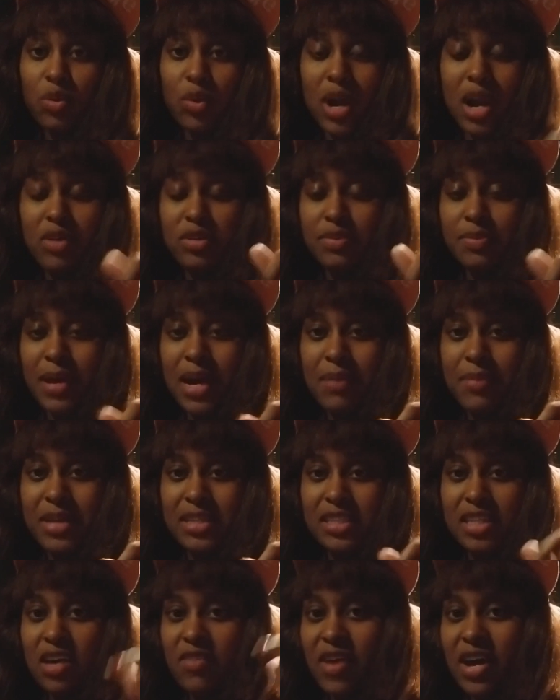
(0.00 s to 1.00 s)
where I was by
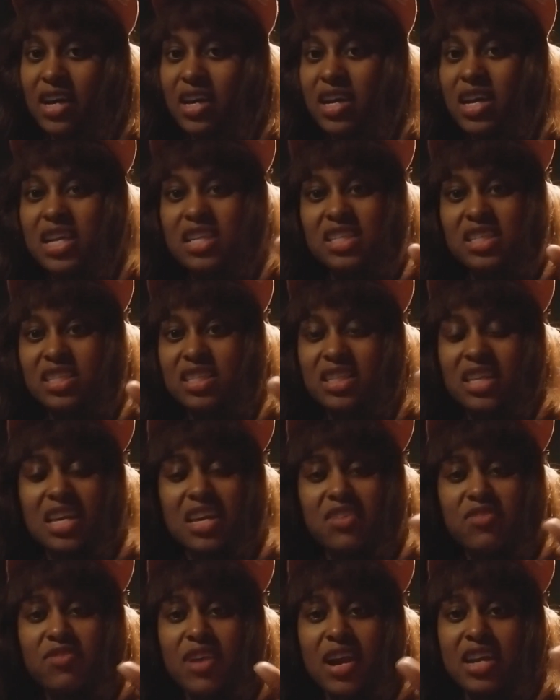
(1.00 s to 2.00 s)
myself, I couldn't just
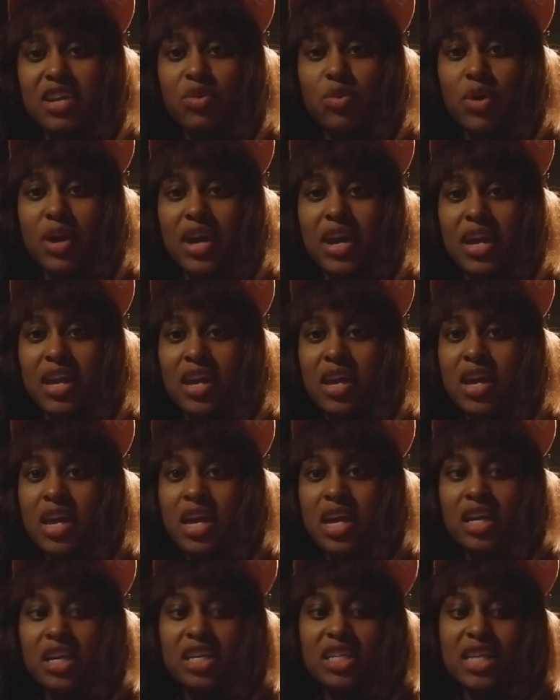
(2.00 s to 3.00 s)
leave right away
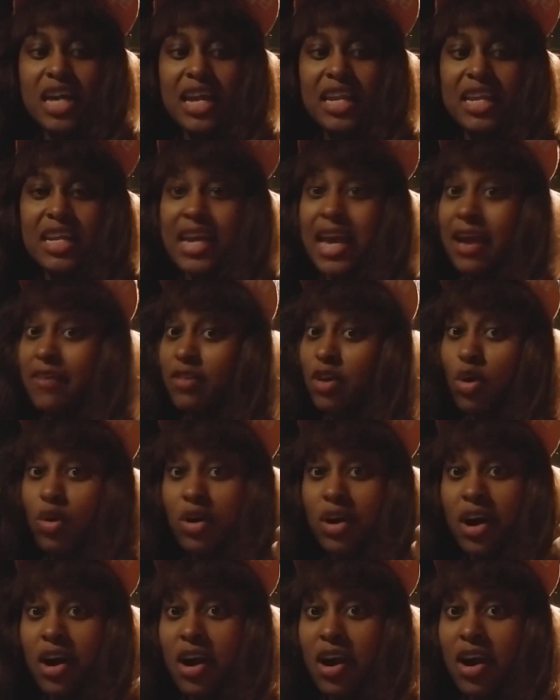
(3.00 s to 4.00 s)
because I didn't have no
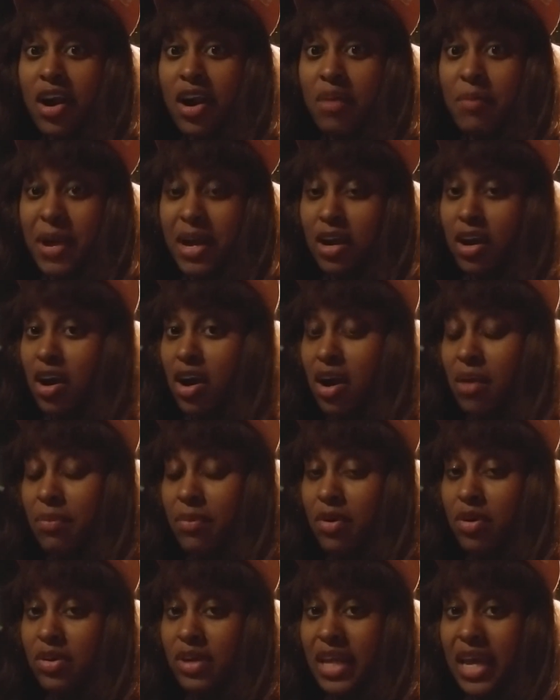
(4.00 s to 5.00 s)
car. My car
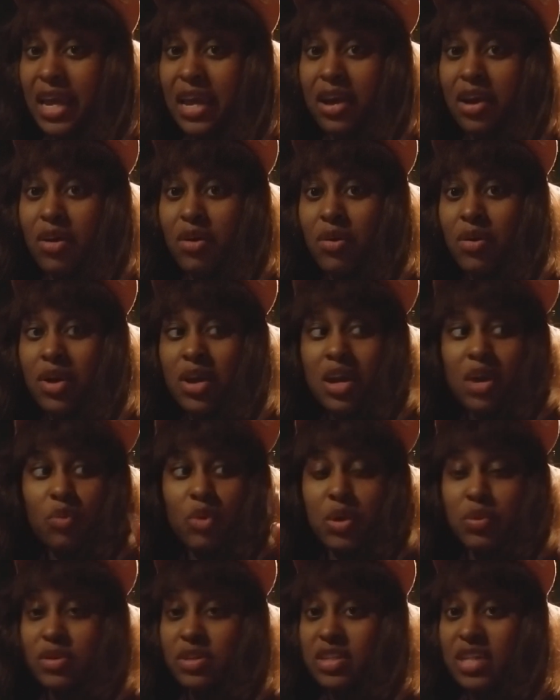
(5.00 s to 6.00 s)
broke down.
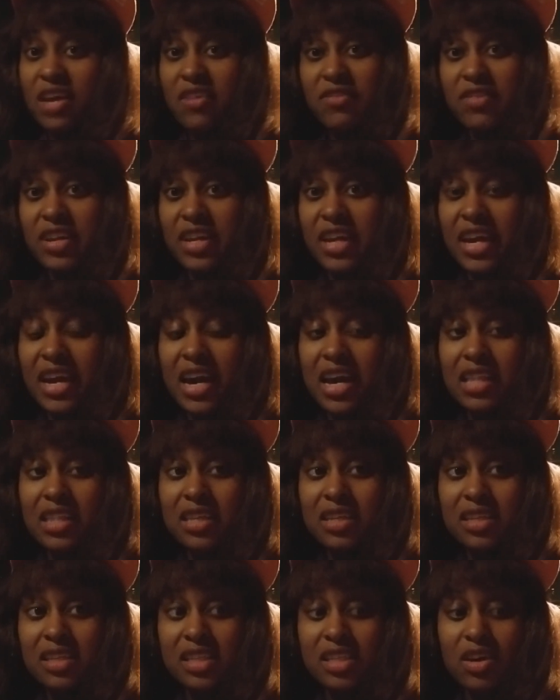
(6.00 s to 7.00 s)
We was living
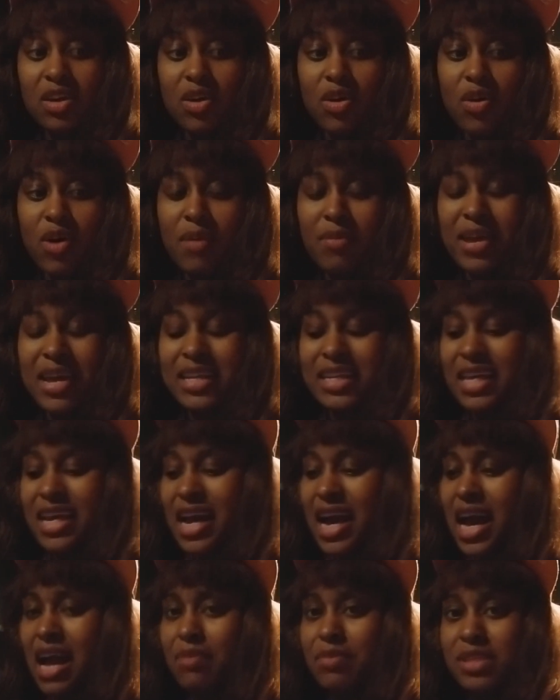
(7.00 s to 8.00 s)
together. So I'm like,
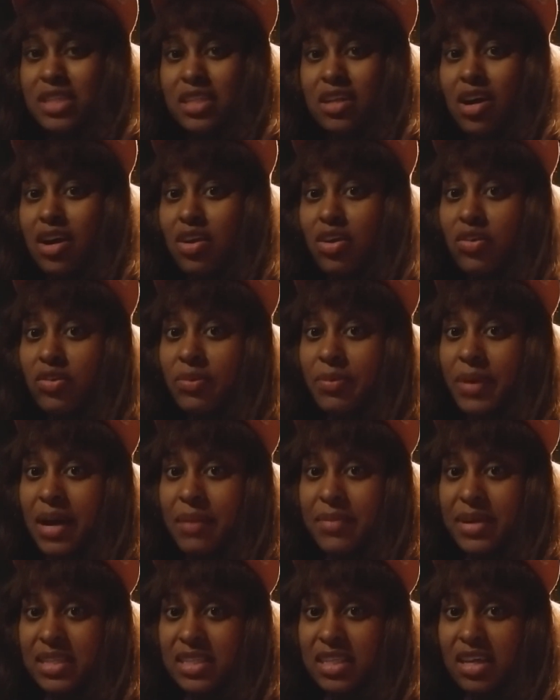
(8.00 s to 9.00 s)
damn, how I'm going to start over by
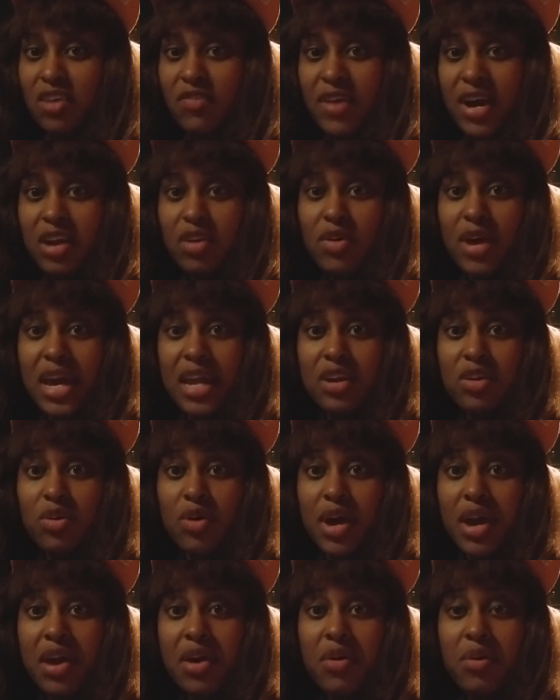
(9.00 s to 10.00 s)
myself? I don't have no
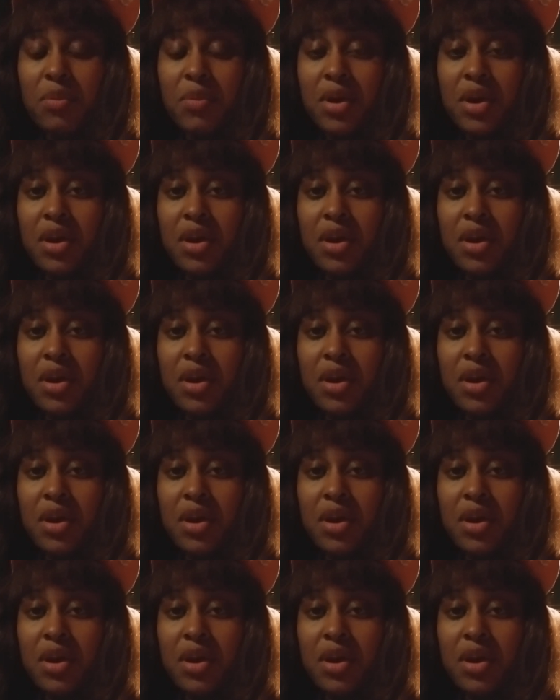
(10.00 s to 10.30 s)
help.